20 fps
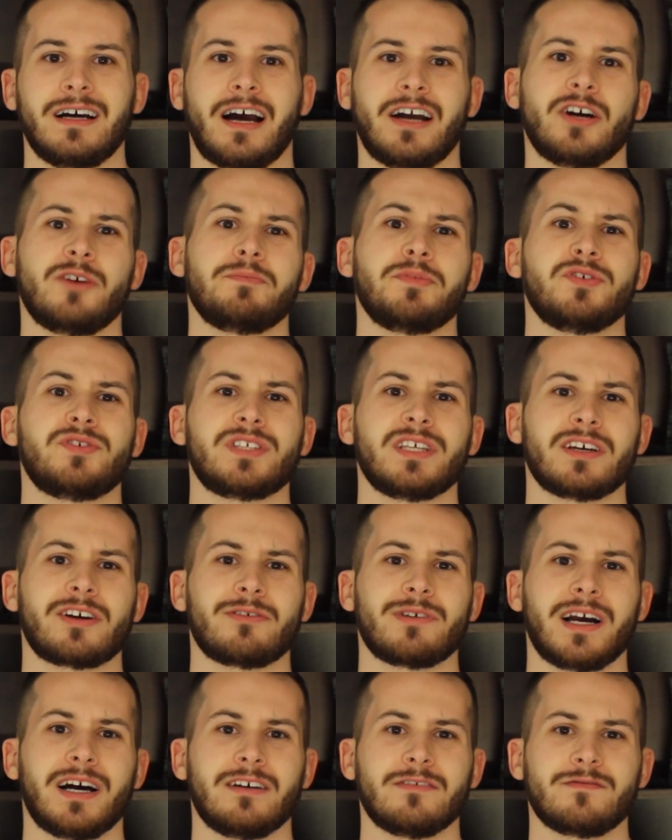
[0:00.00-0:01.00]
I hope you stick
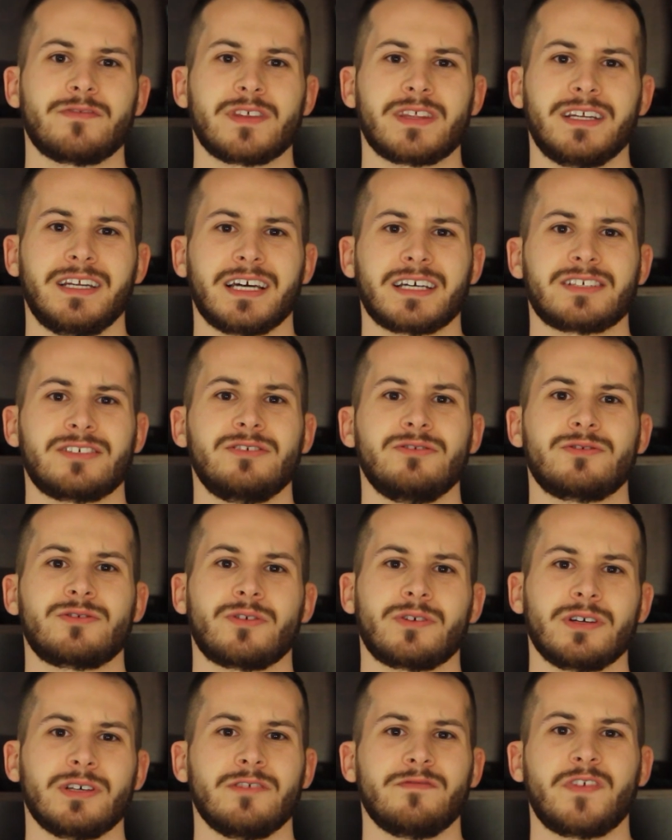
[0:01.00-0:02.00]
around for the next
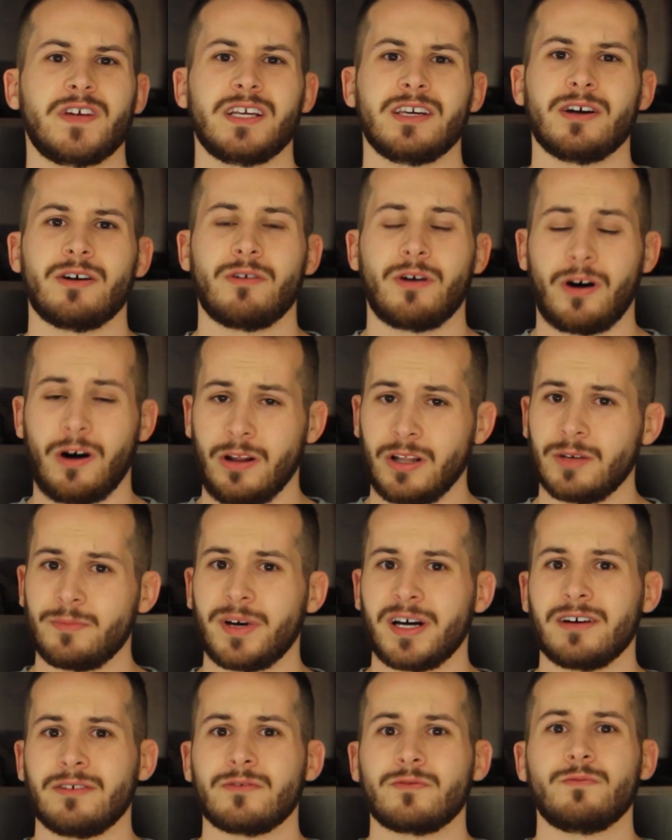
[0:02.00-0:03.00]
tutorial video all
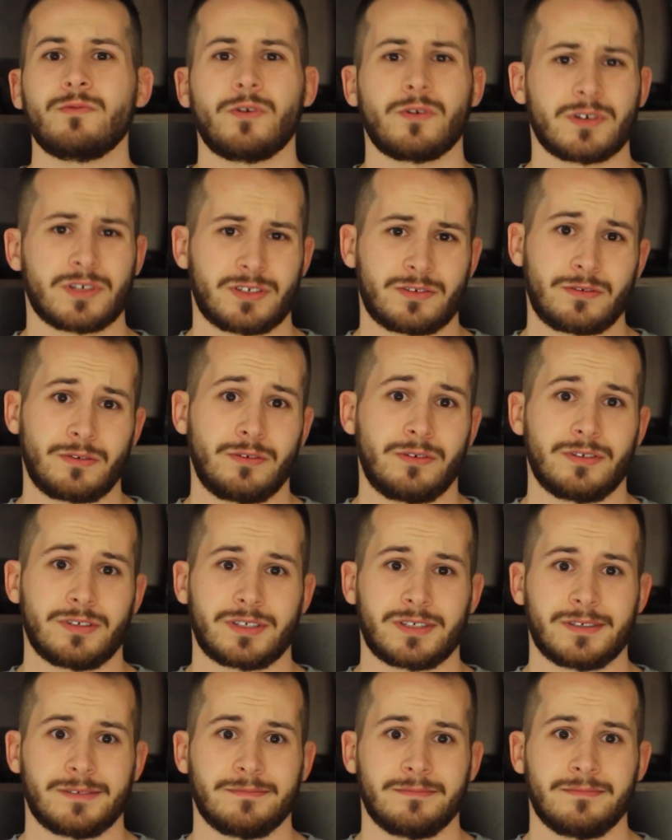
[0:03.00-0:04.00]
about war
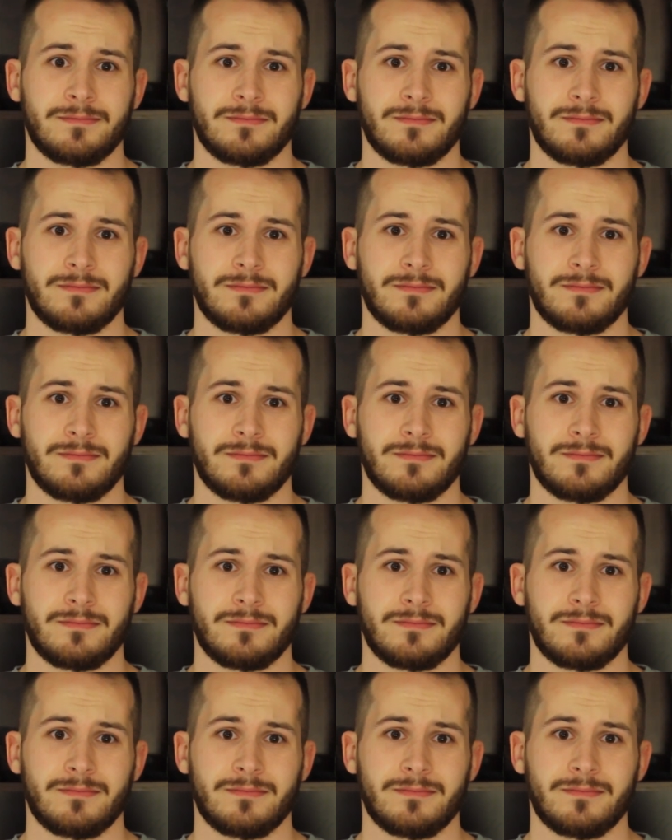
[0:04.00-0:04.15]
scrolls.